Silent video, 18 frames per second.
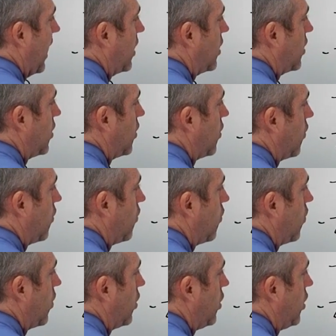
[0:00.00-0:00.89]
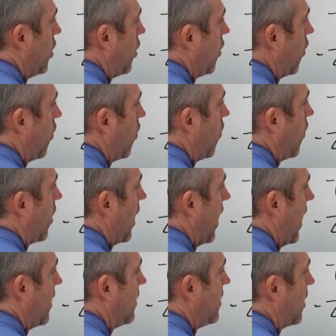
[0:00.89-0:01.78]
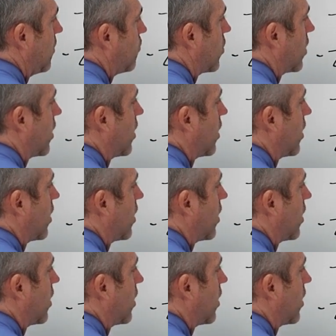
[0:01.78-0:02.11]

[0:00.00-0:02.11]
Q-U, and then we're